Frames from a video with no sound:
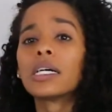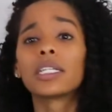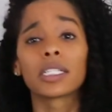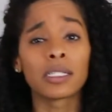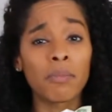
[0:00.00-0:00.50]

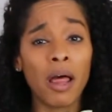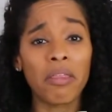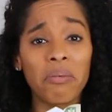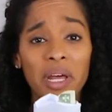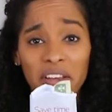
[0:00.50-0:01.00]

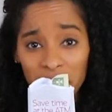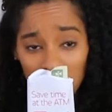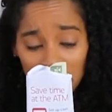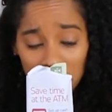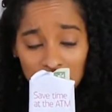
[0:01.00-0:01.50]
smell the money
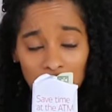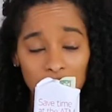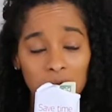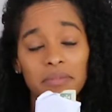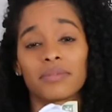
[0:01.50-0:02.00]
first.
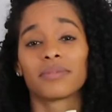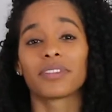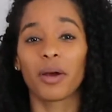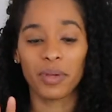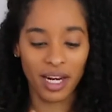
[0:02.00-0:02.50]

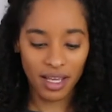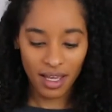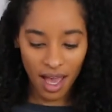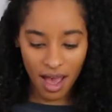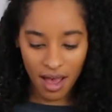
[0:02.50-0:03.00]
No, I'm kidding.
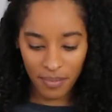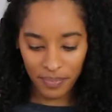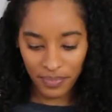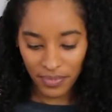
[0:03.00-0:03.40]
I